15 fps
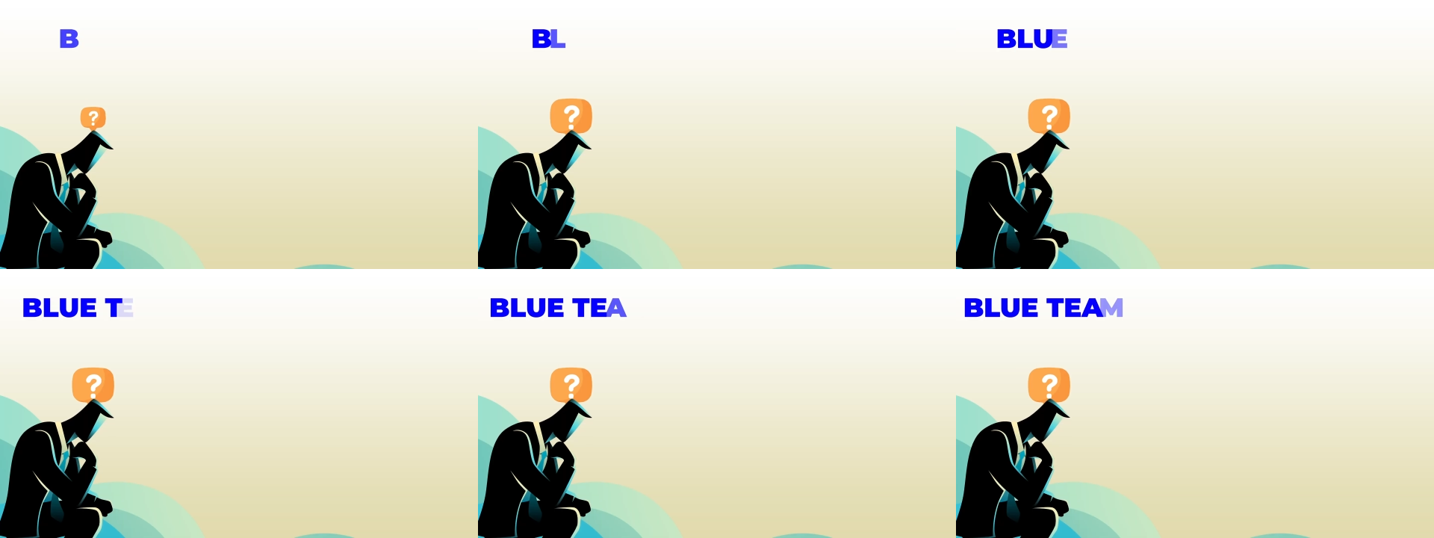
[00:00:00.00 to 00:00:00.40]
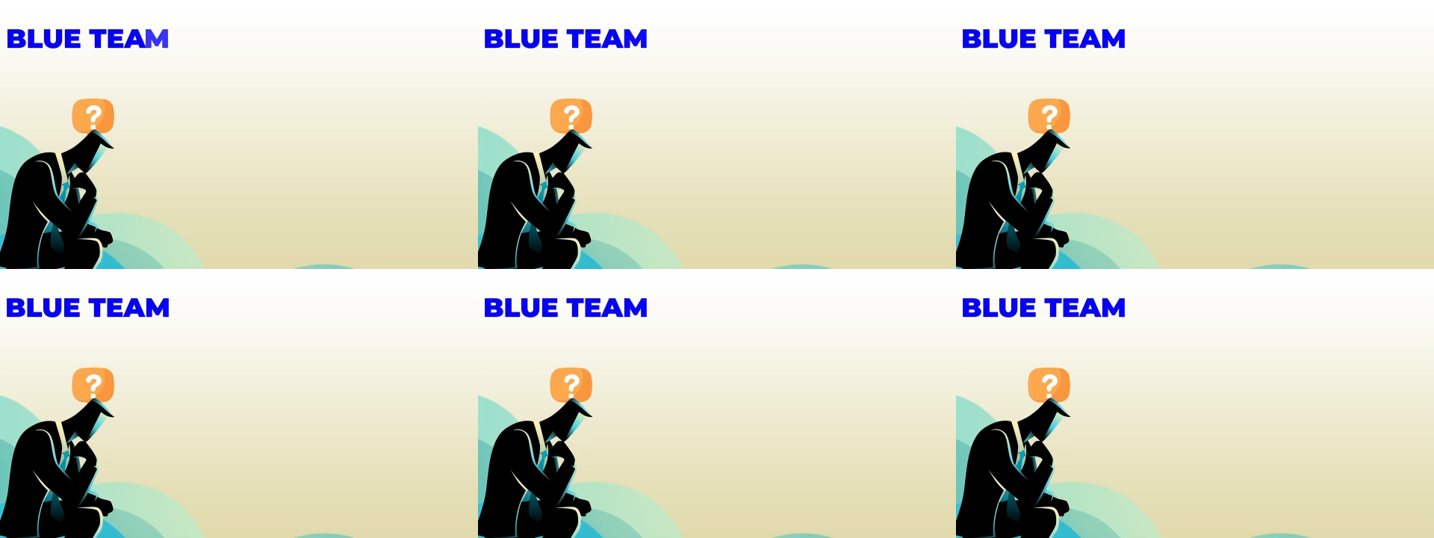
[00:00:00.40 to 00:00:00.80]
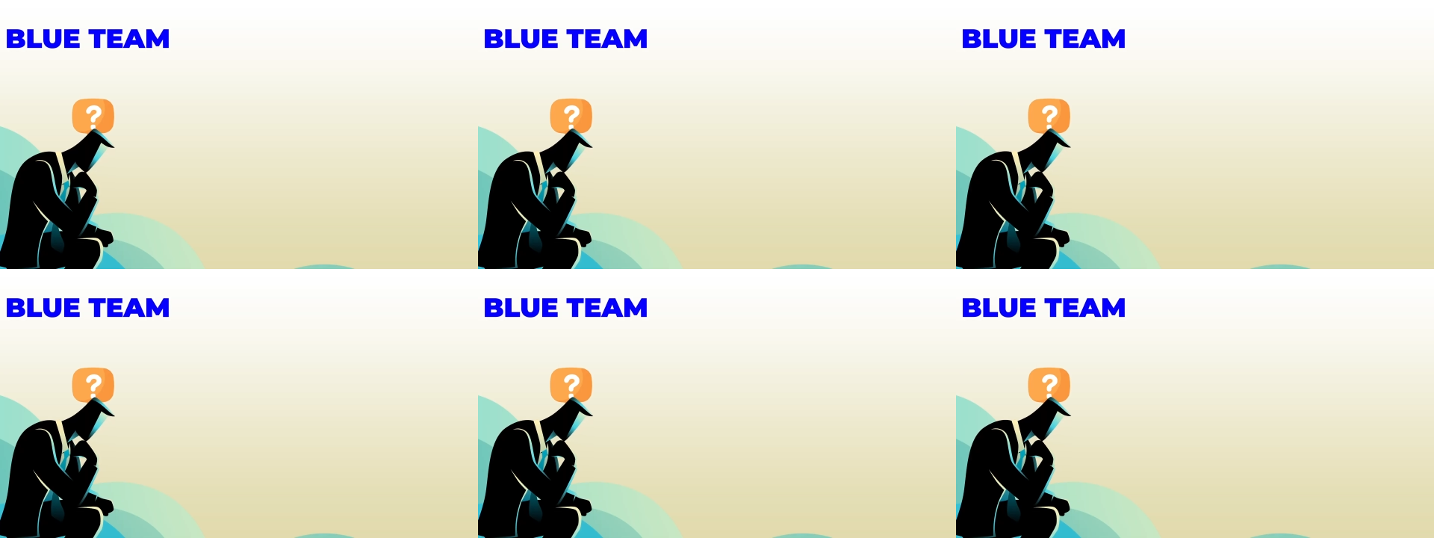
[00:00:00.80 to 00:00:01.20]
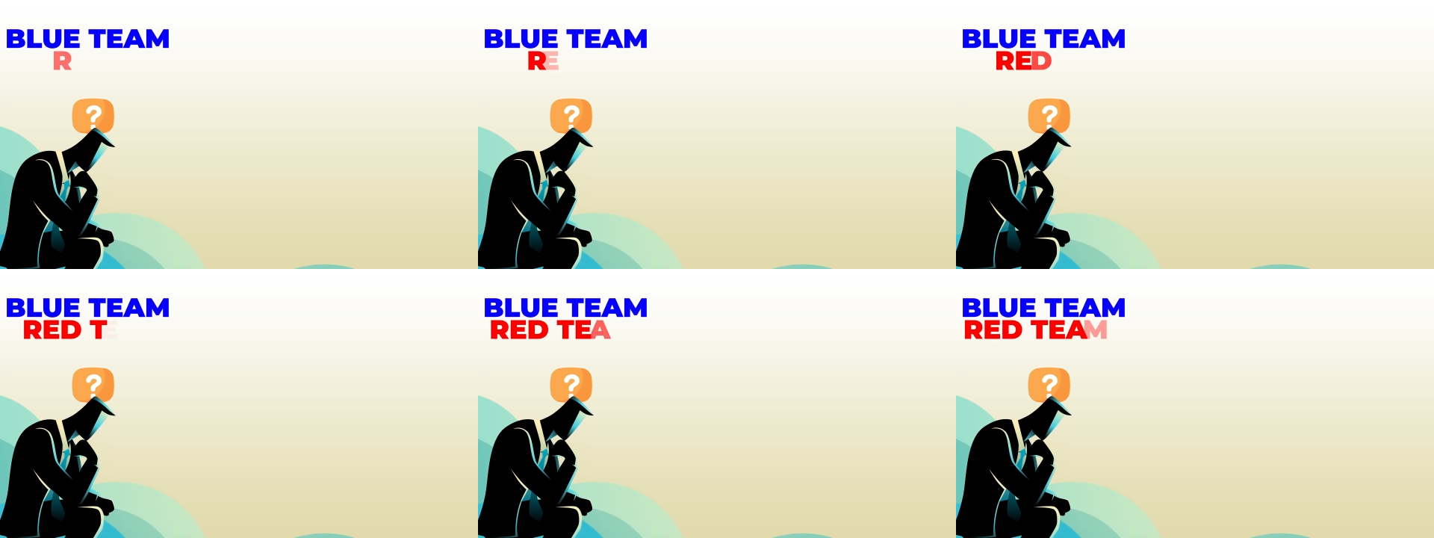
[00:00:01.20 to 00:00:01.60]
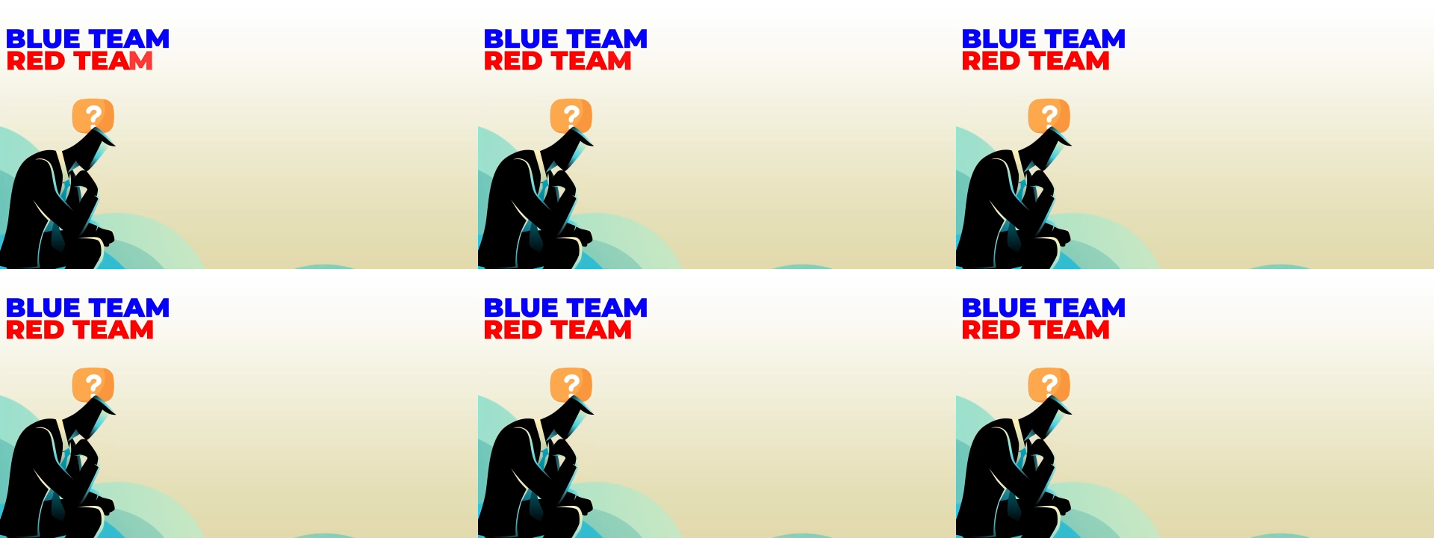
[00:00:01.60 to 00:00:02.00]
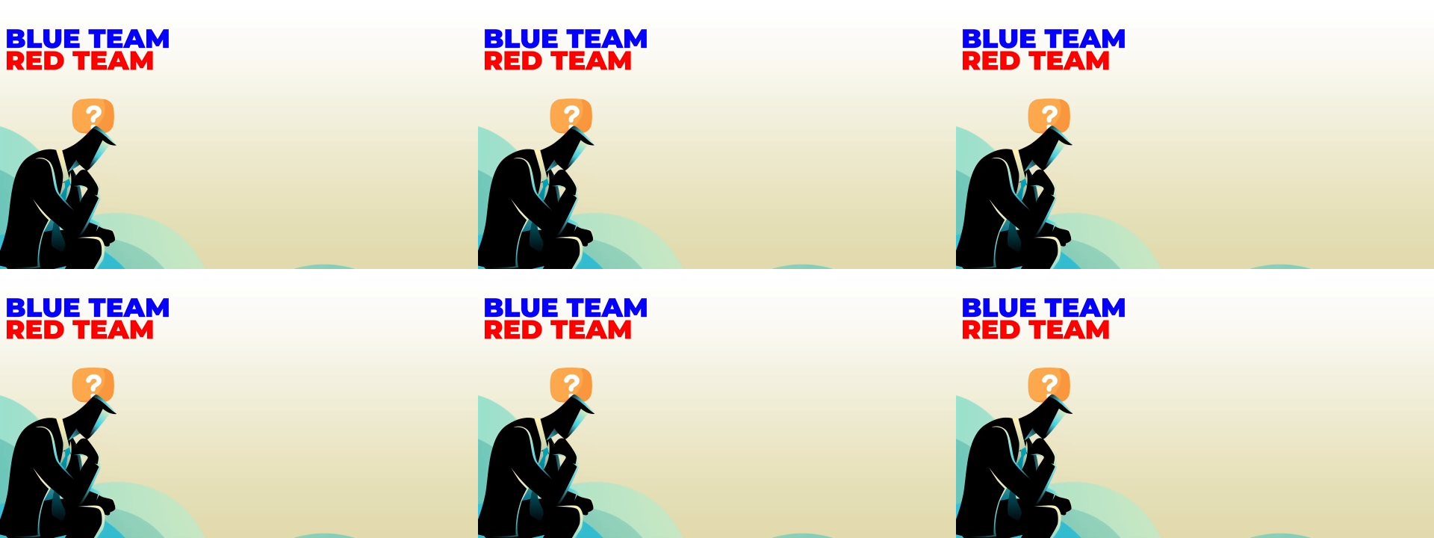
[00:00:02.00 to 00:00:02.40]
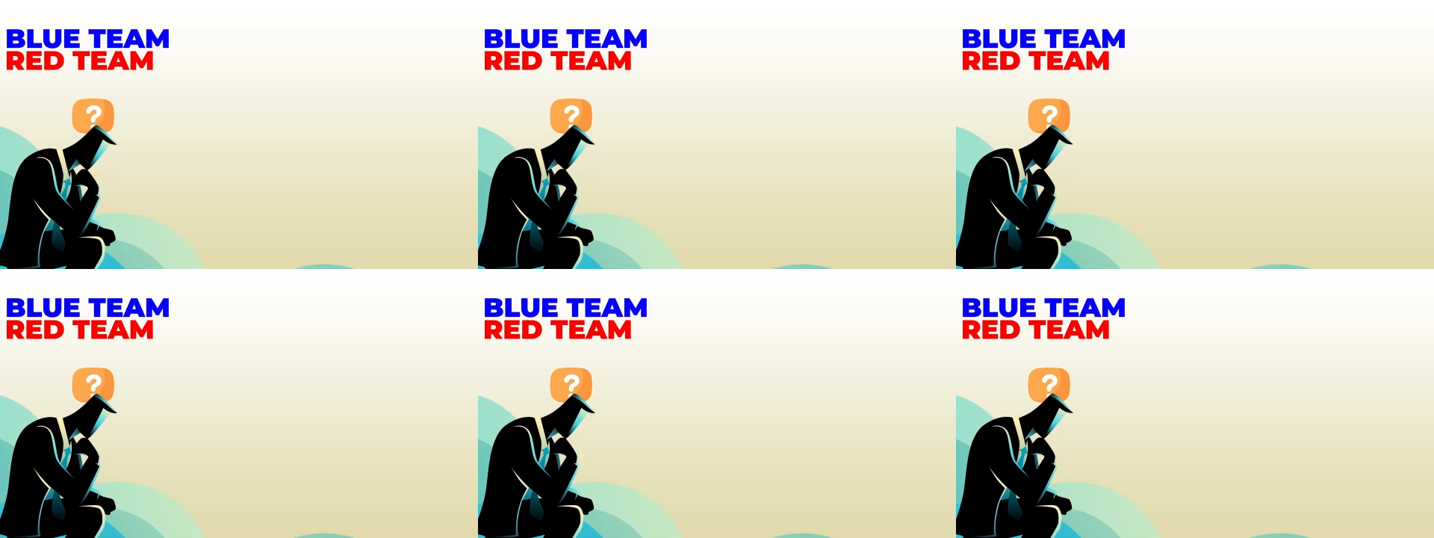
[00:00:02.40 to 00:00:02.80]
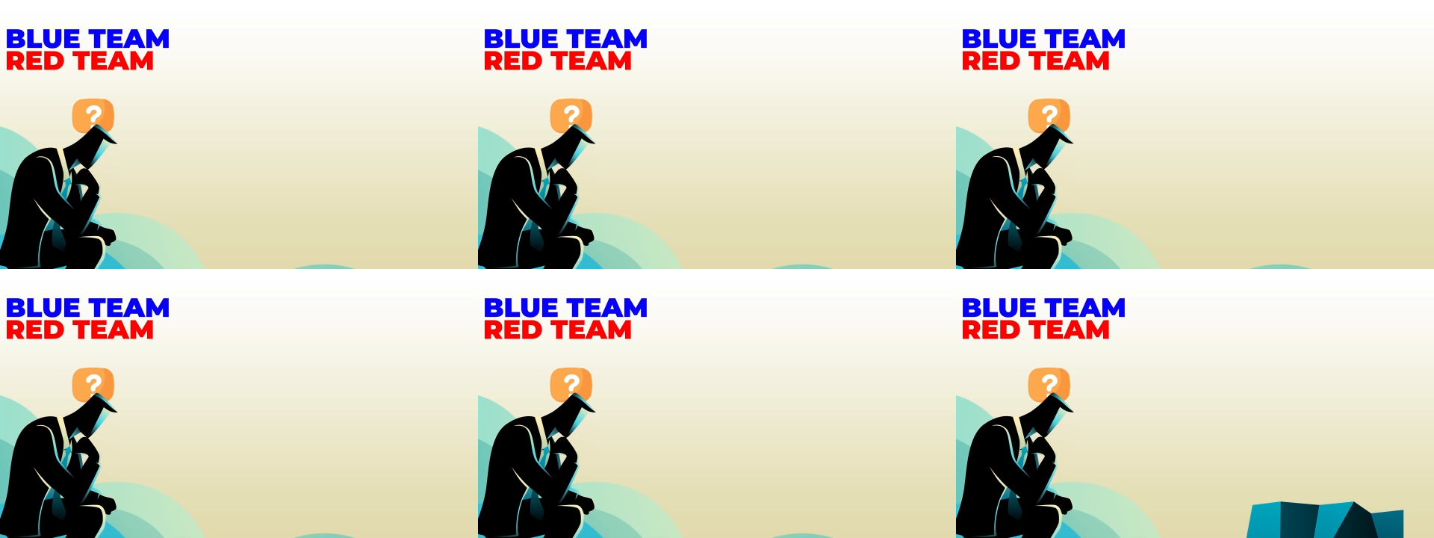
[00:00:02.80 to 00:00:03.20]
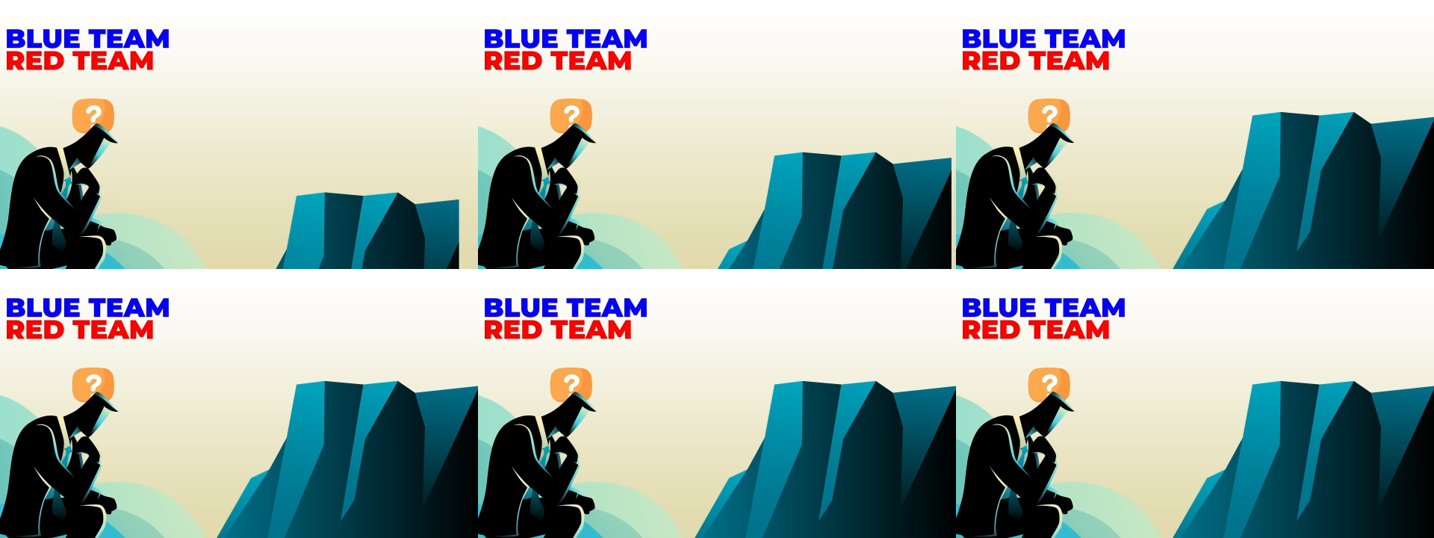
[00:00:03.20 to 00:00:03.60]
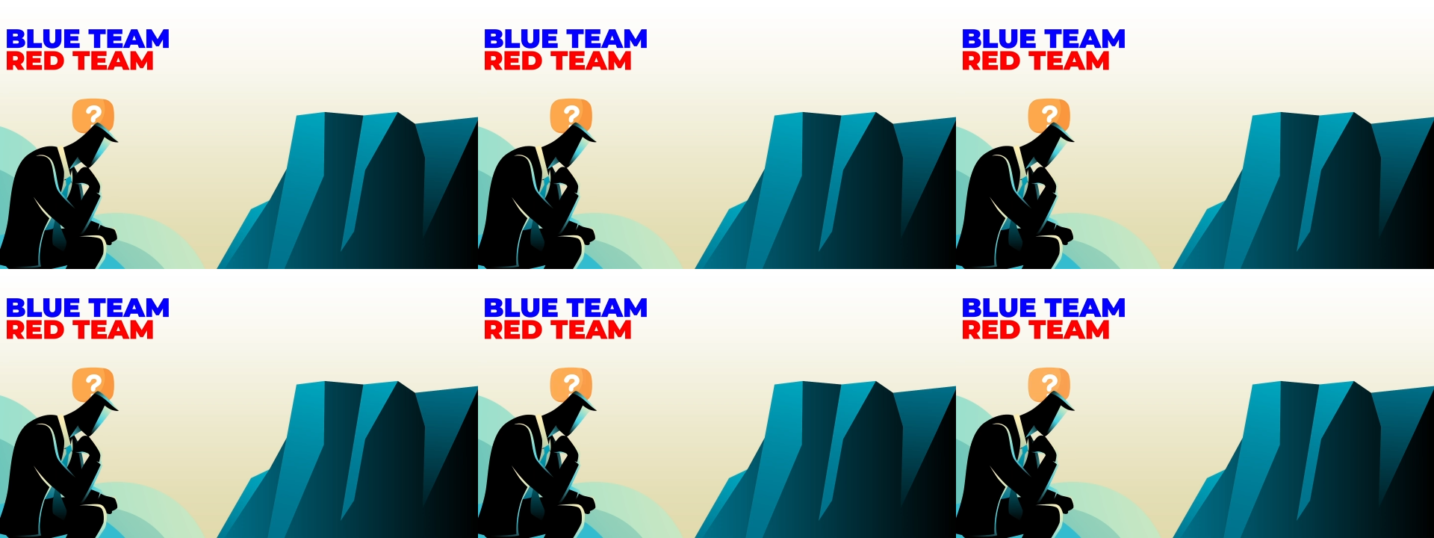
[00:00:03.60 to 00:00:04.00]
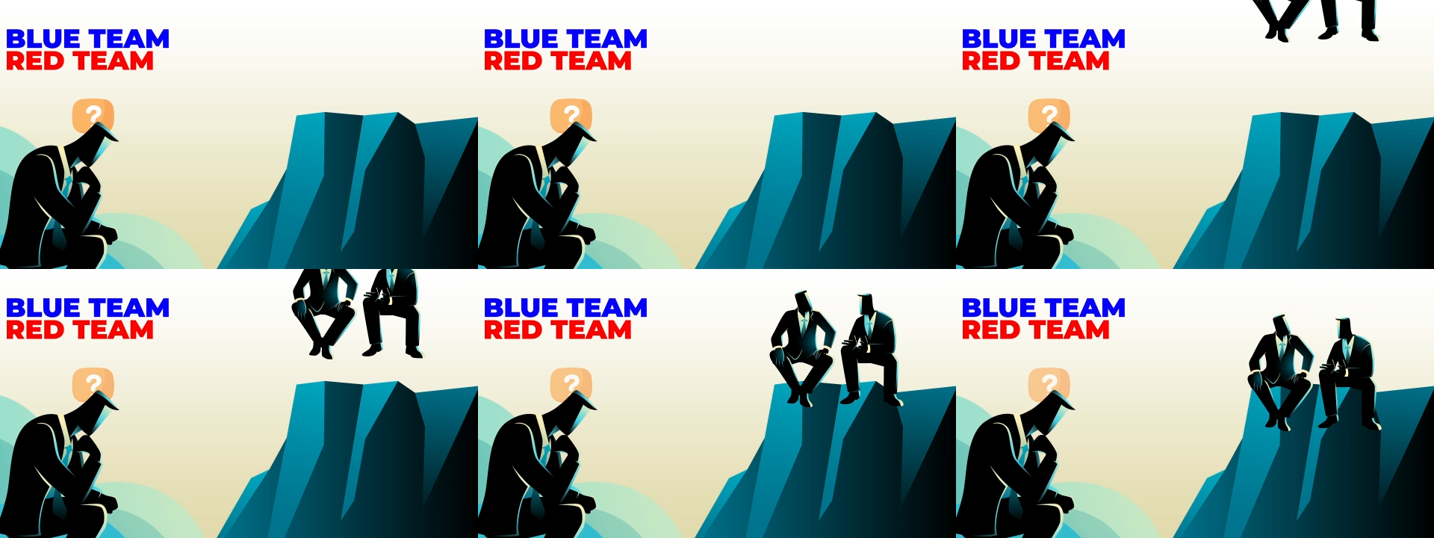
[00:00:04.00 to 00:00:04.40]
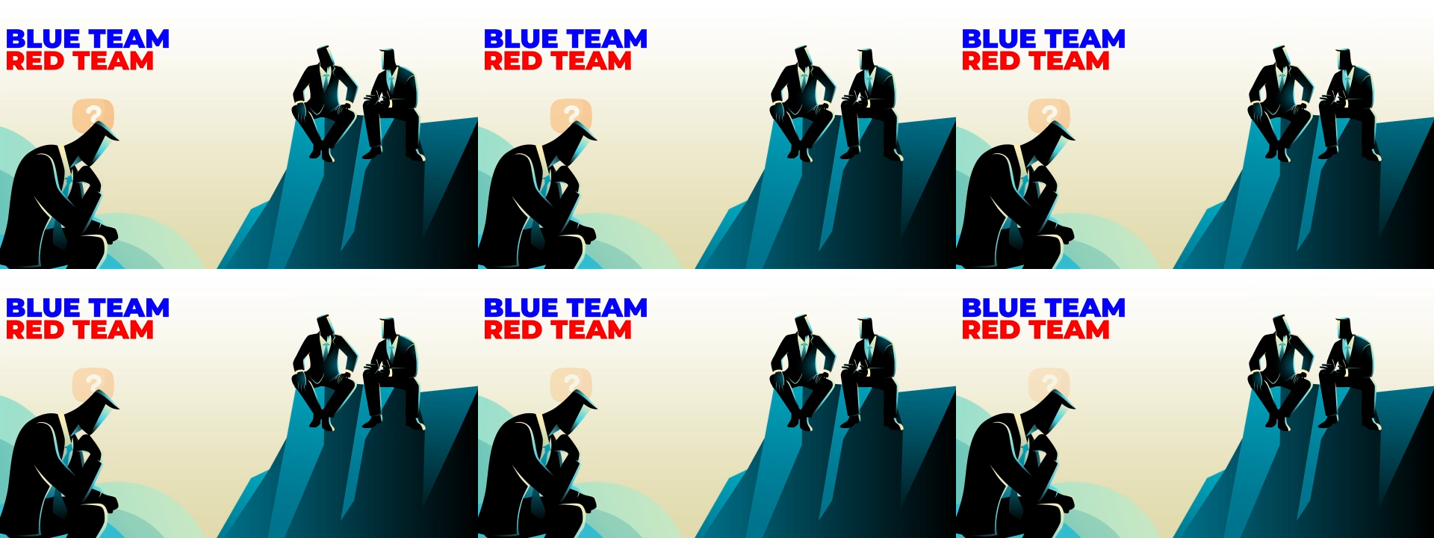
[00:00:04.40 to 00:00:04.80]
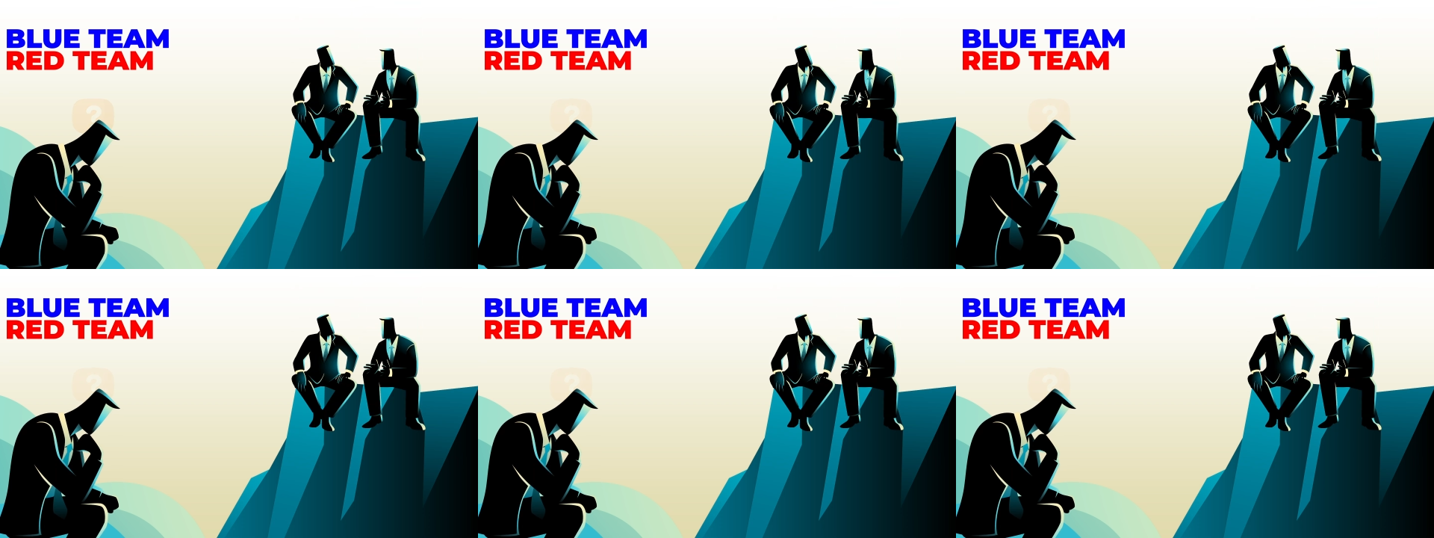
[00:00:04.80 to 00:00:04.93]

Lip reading: [unreadable: no face in view]